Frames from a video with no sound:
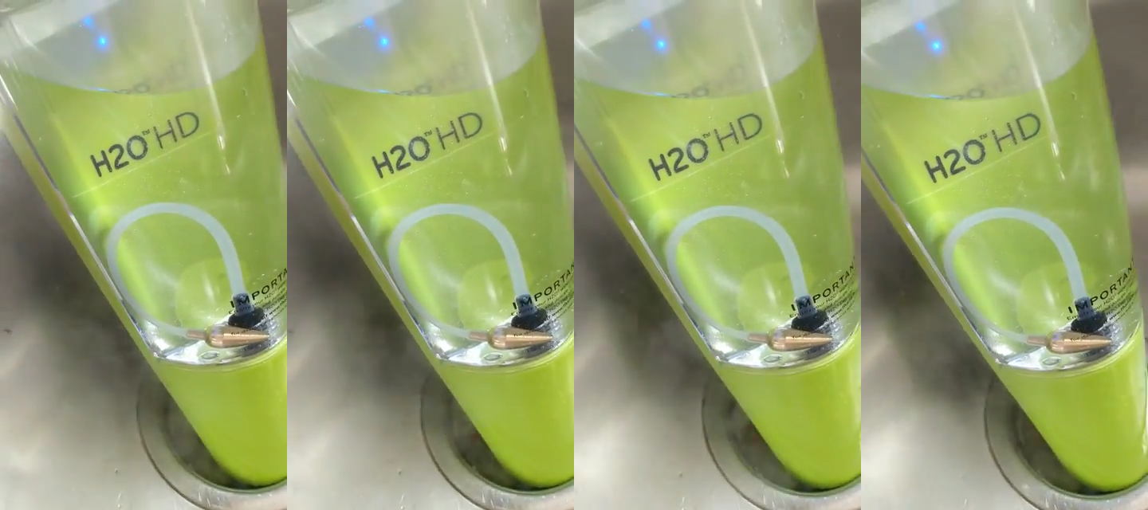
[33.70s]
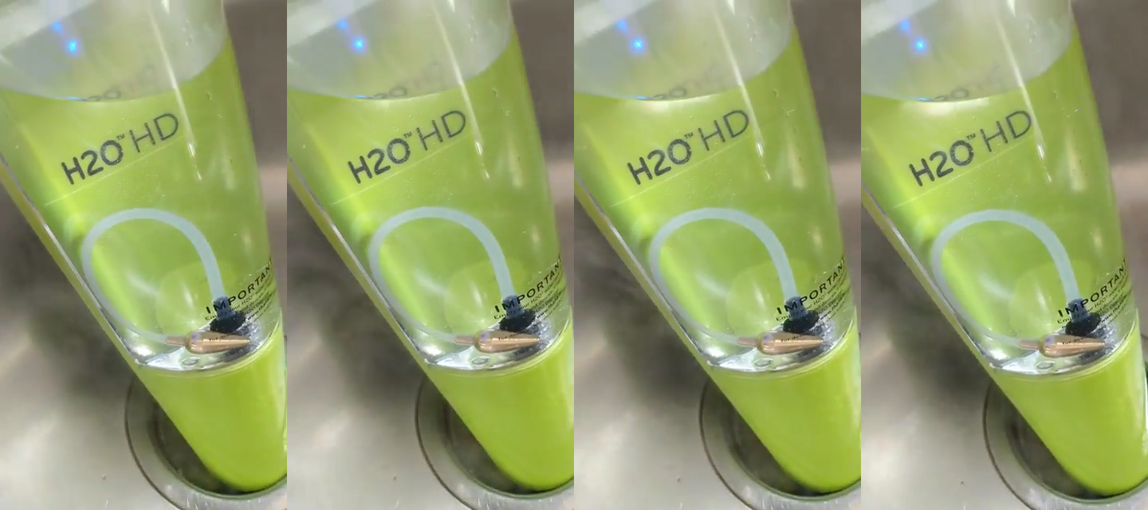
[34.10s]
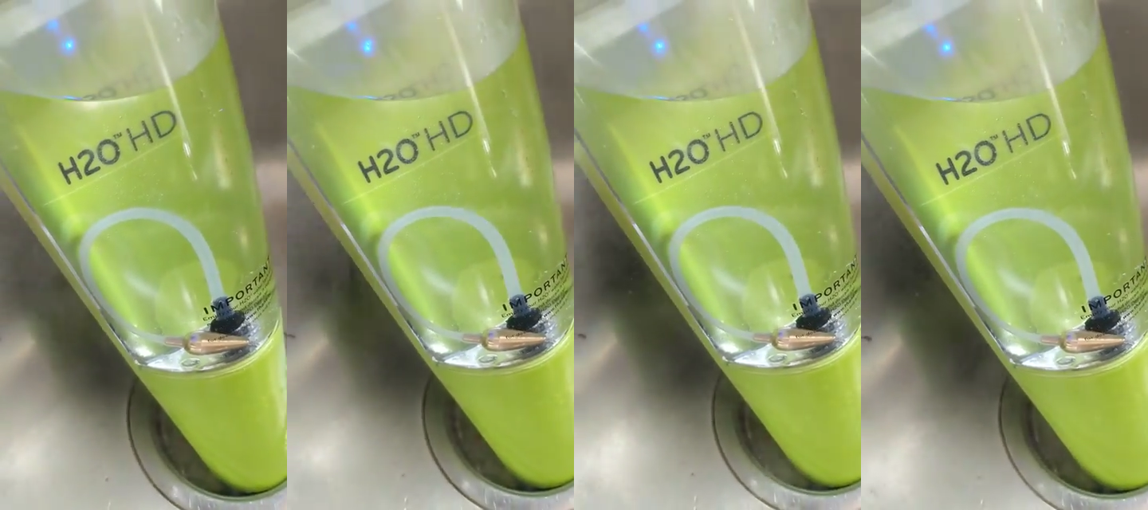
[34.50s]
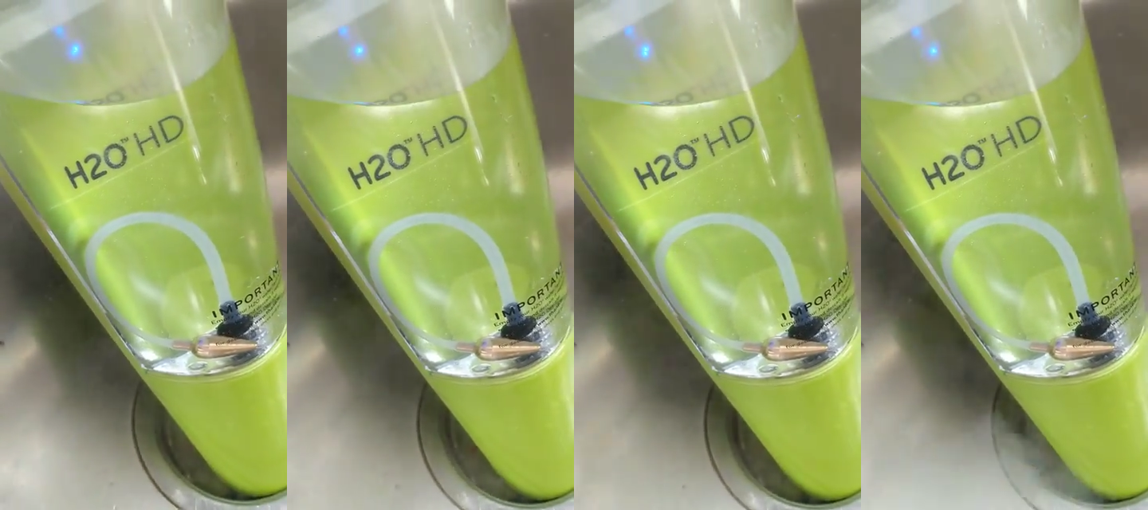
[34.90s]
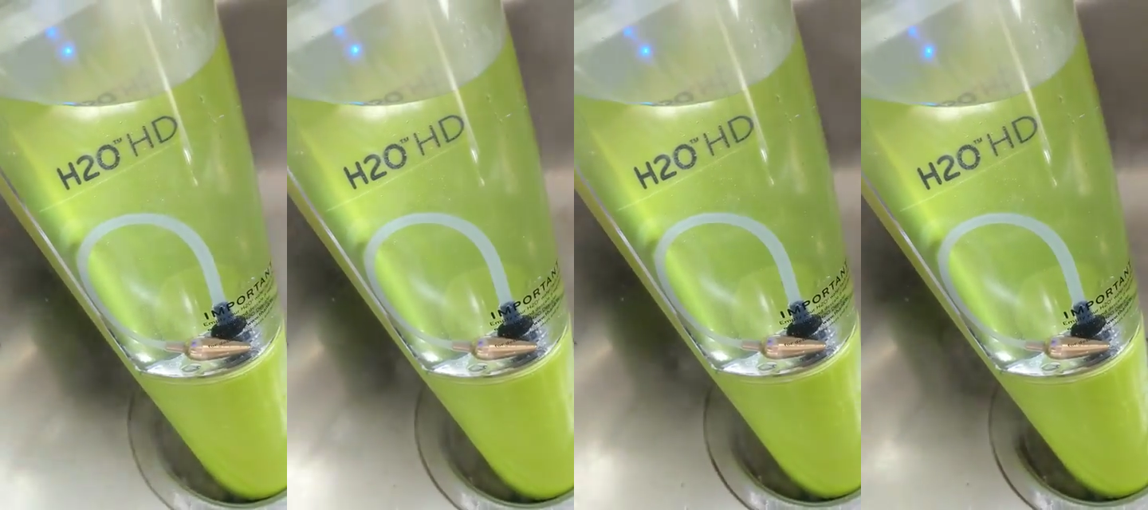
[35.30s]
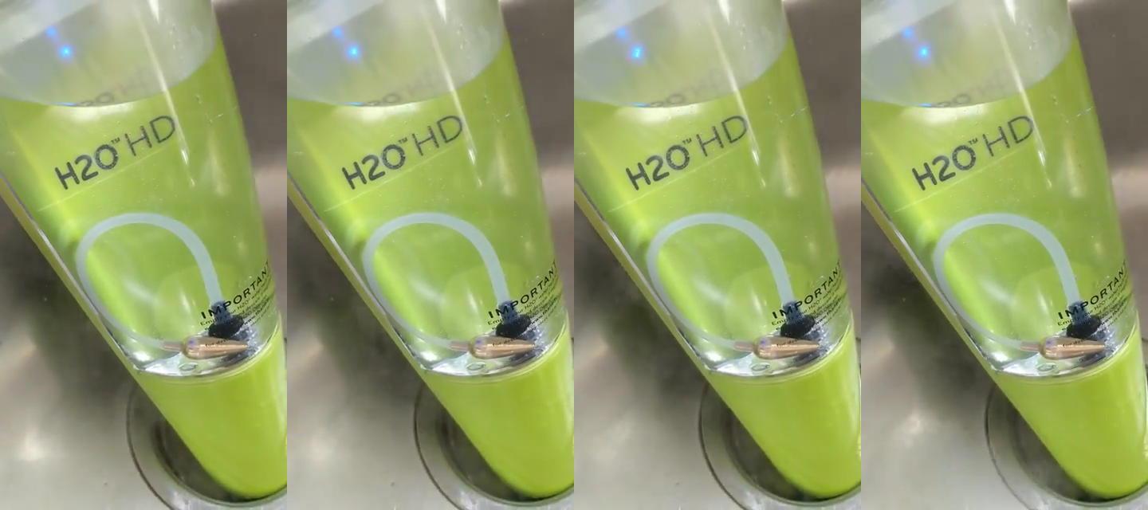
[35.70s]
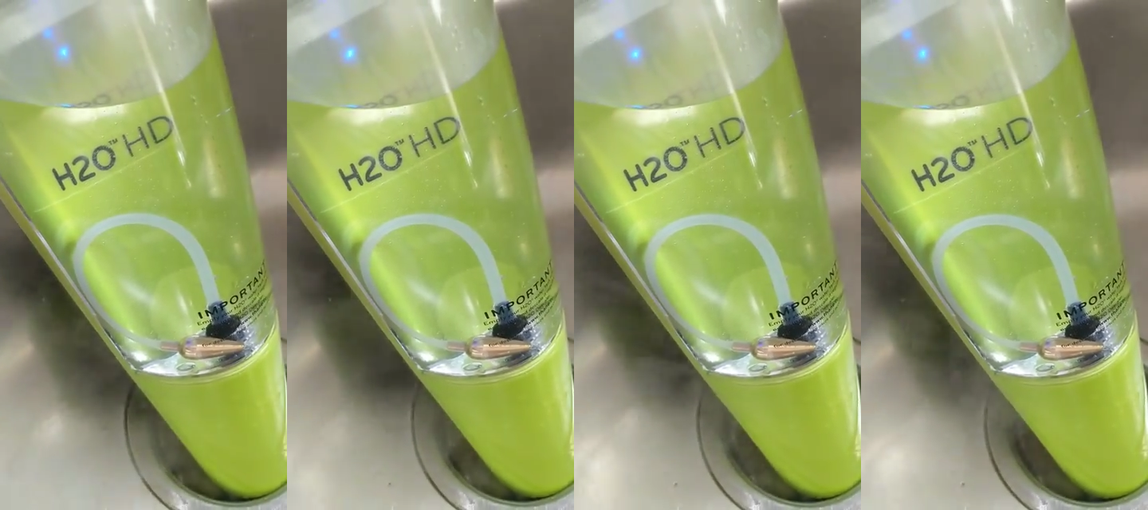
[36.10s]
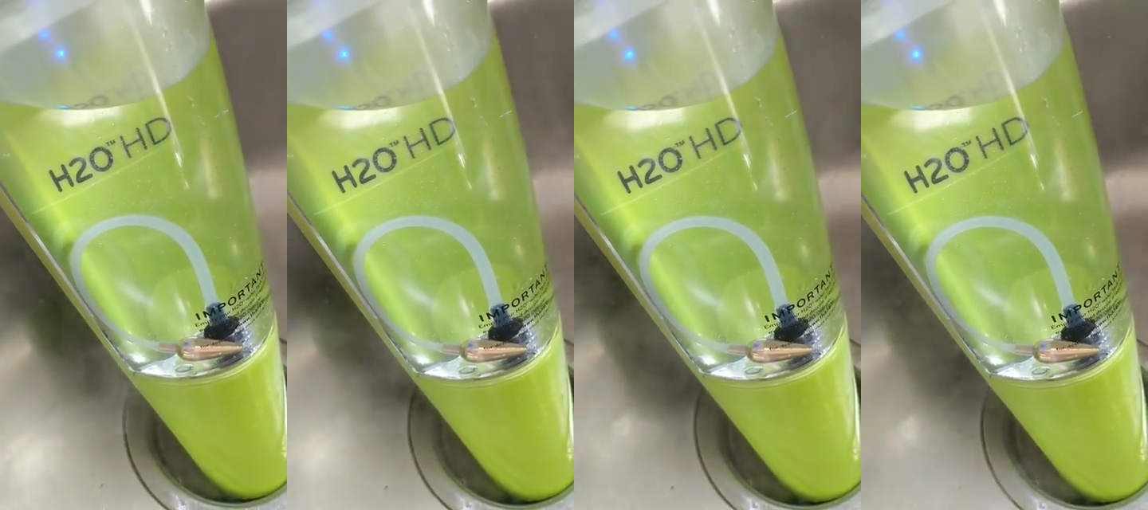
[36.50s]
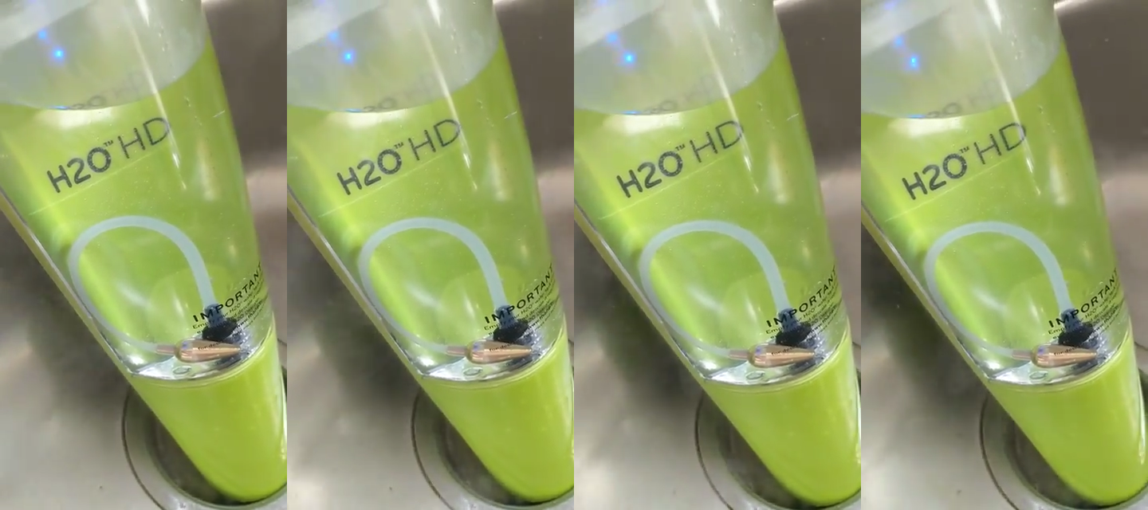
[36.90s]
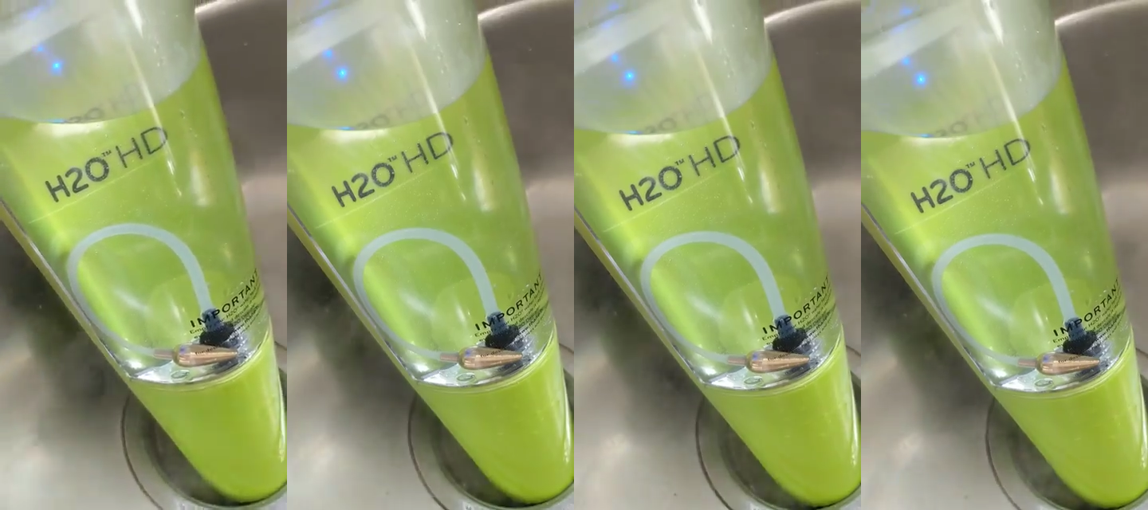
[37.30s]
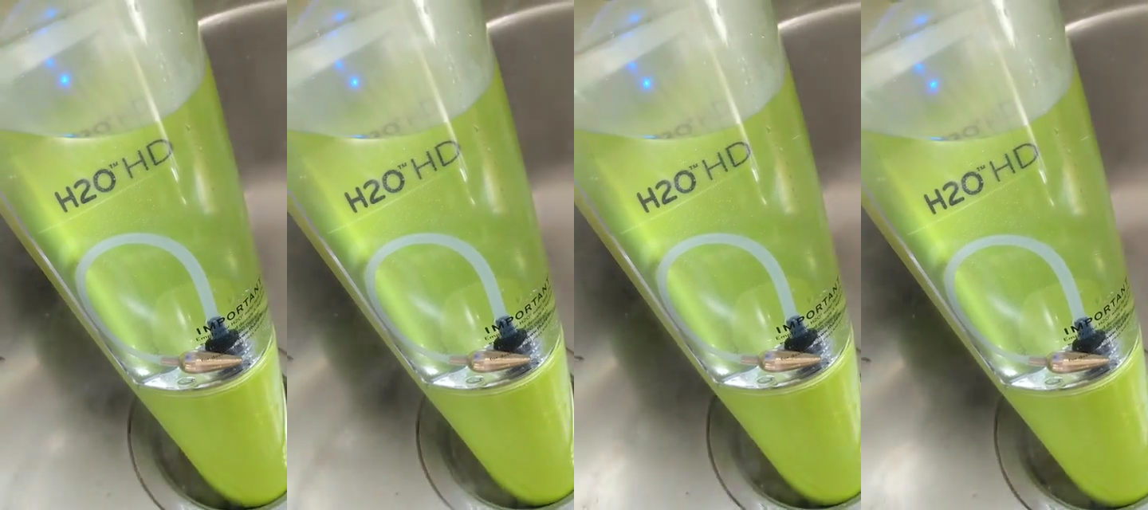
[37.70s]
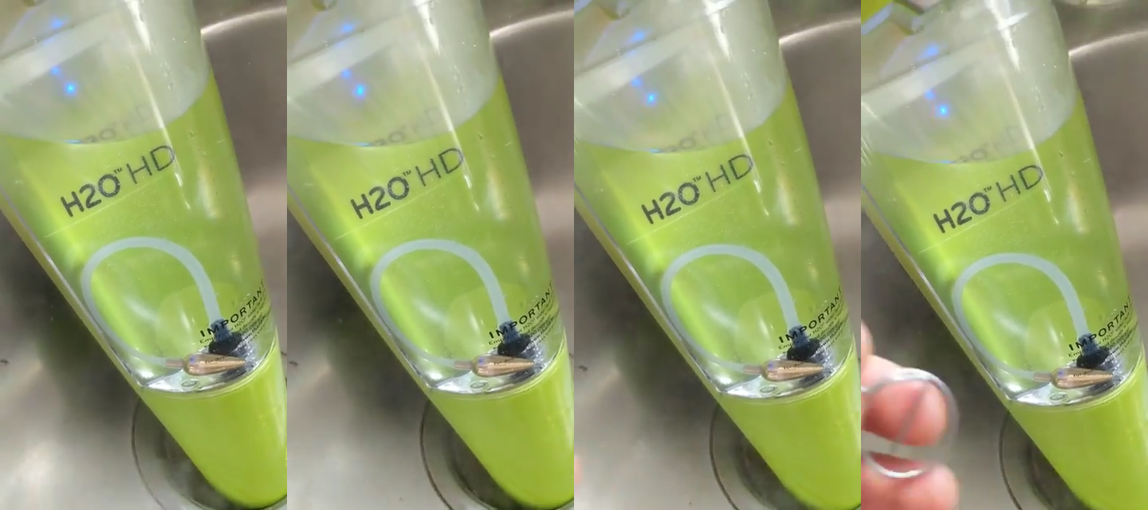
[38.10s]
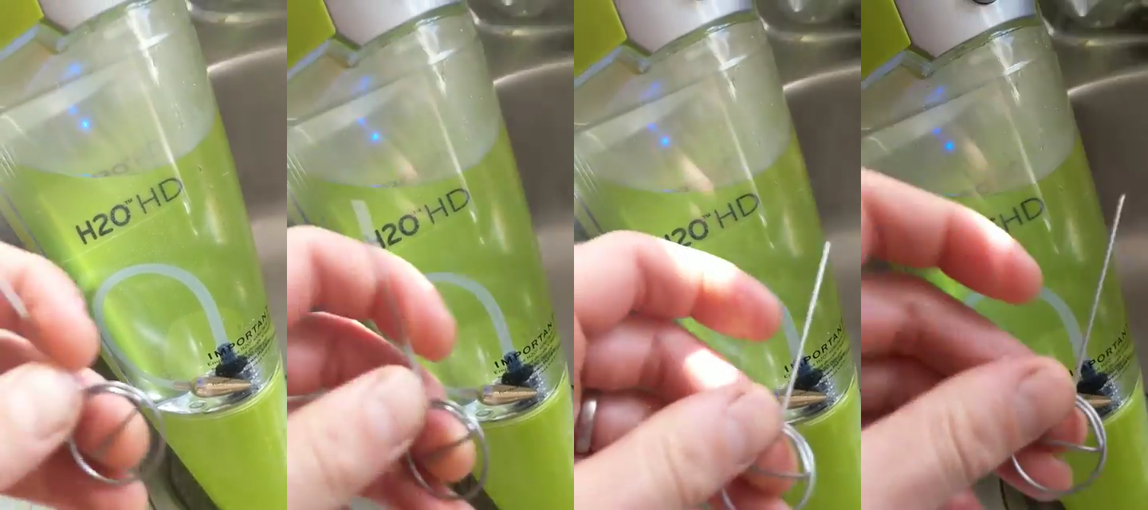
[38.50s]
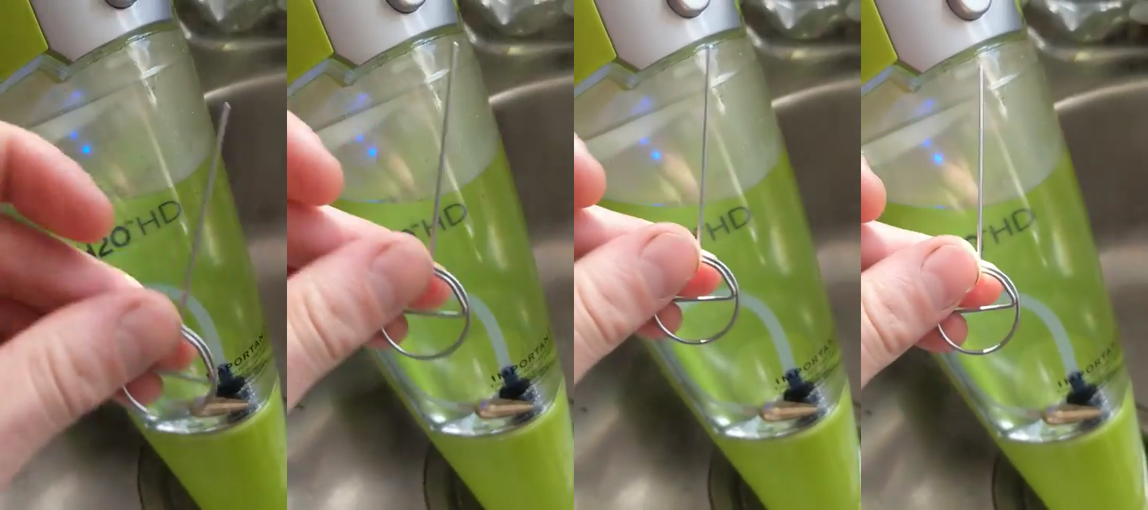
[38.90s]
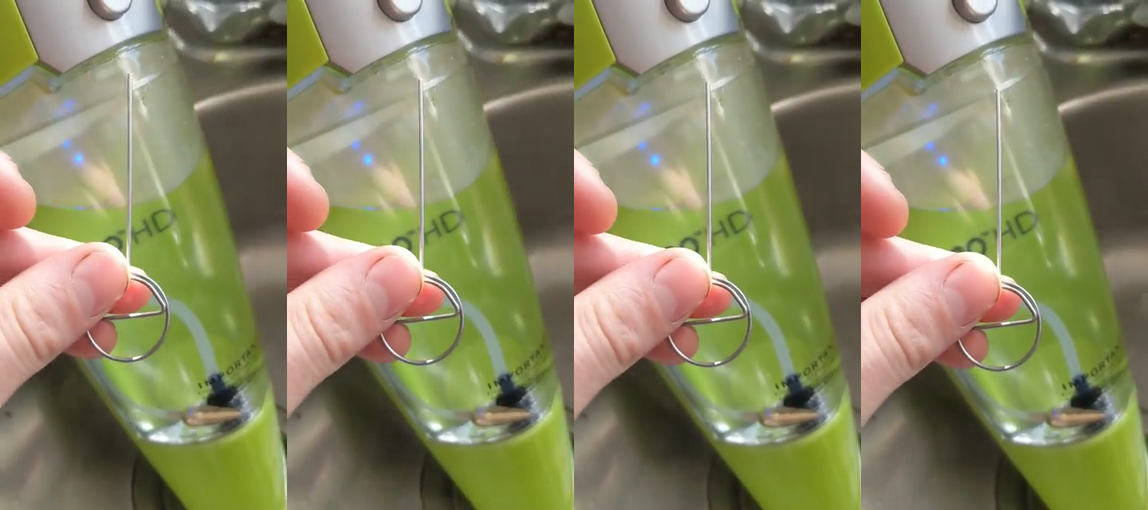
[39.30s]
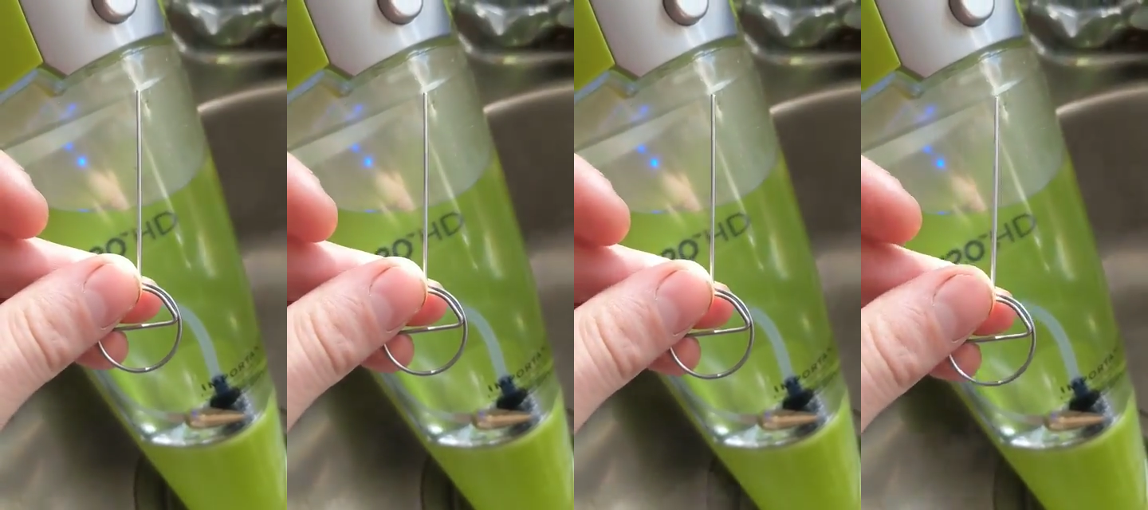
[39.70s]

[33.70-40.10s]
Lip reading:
No face is visible, so there are no lips to read.